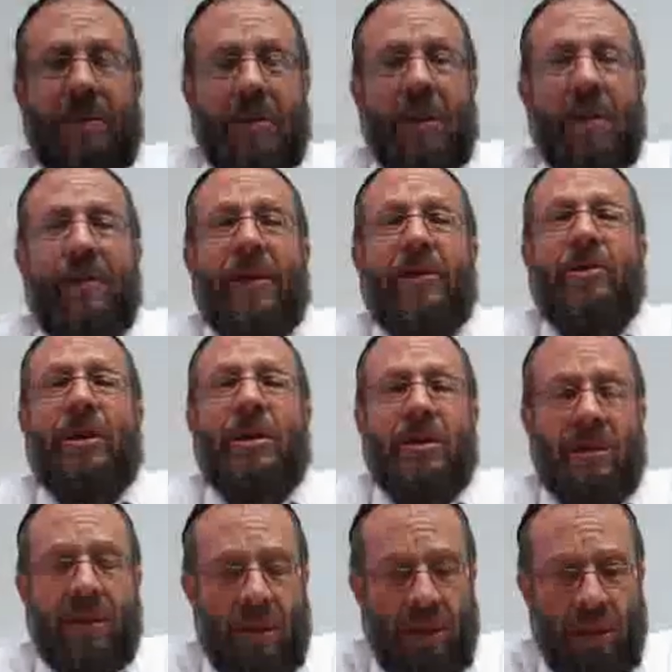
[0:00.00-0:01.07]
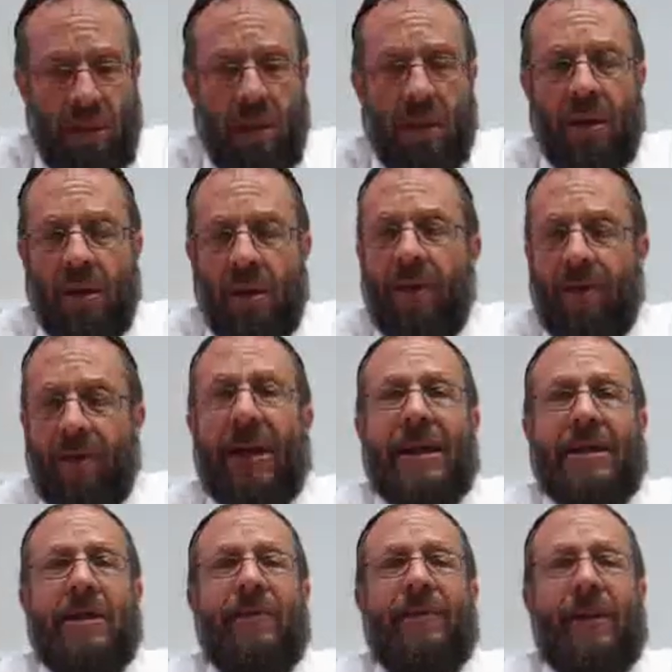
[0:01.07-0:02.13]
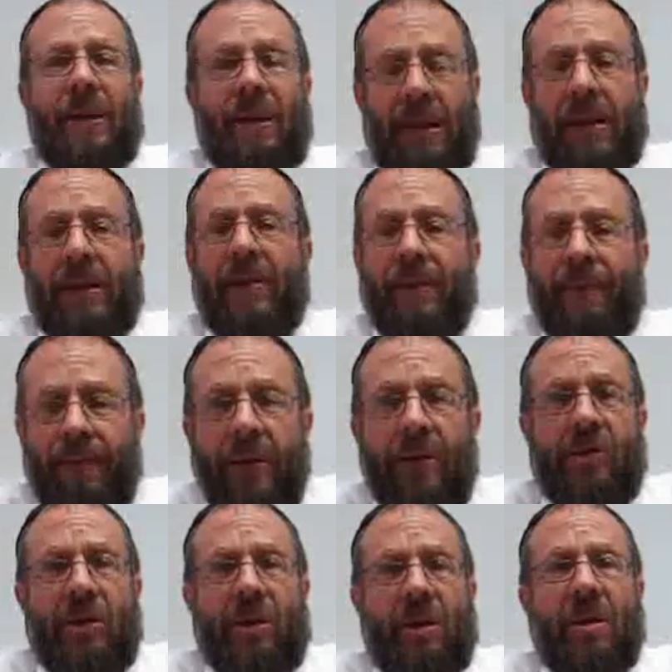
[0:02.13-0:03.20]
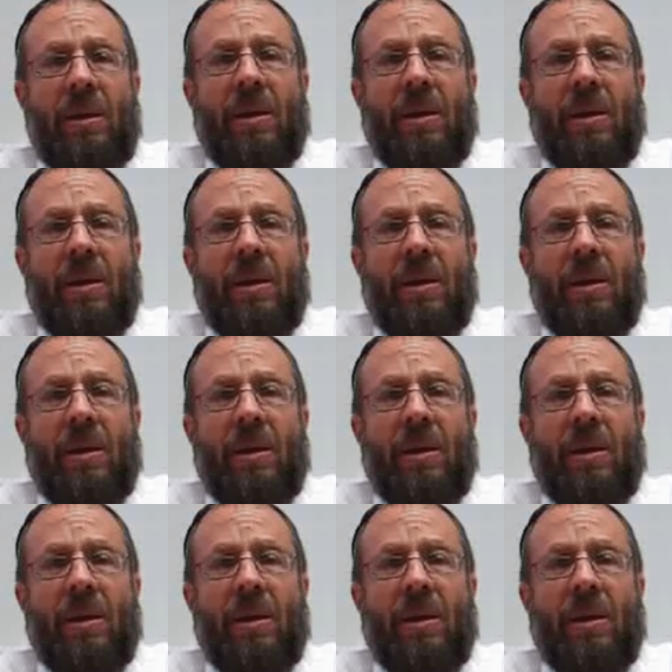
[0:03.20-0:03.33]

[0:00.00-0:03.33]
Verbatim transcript: Soloveitchik's philosophy and the vision